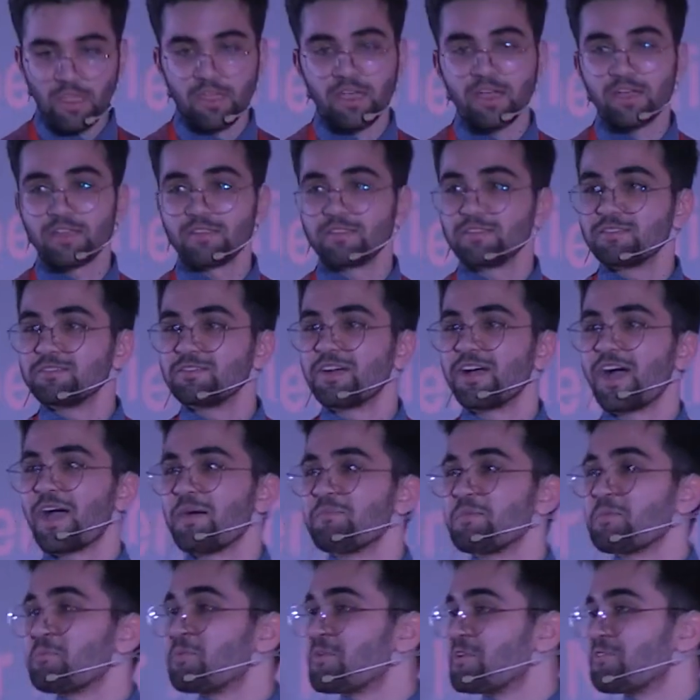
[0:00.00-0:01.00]
And
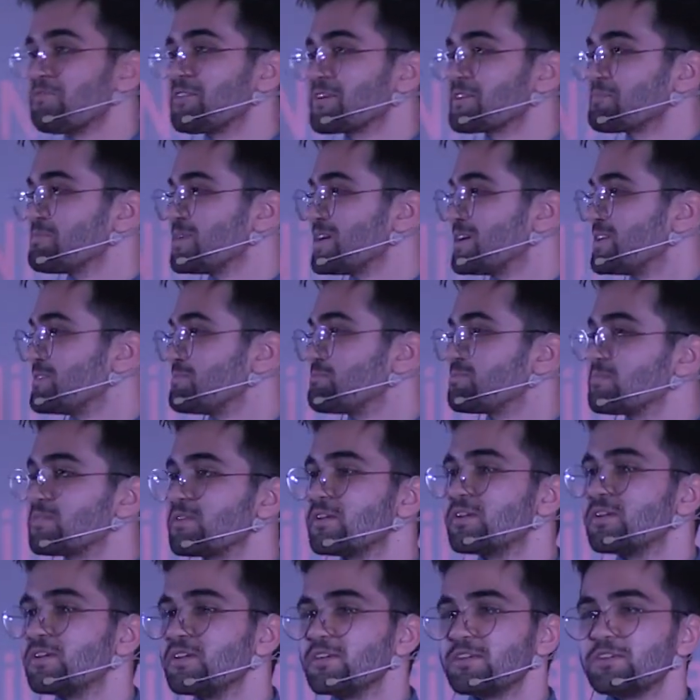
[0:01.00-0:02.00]
I'm a perfect man.
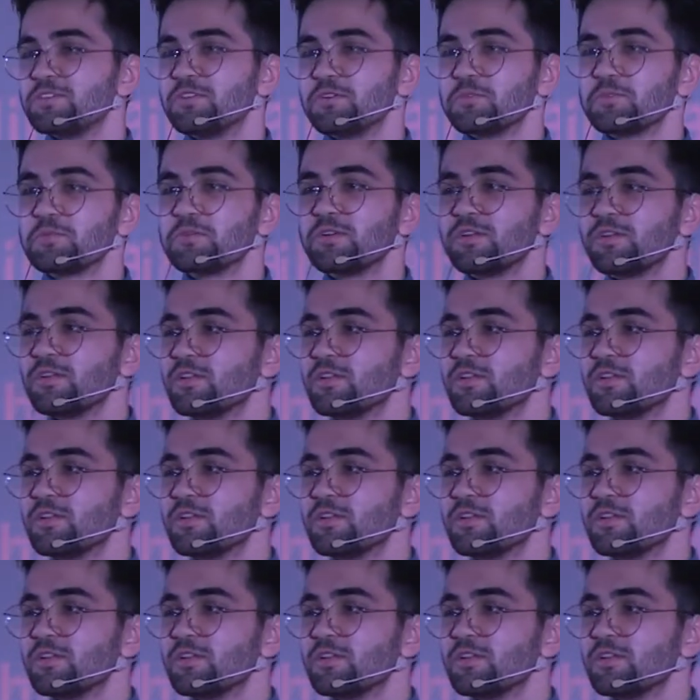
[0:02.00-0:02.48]
You know,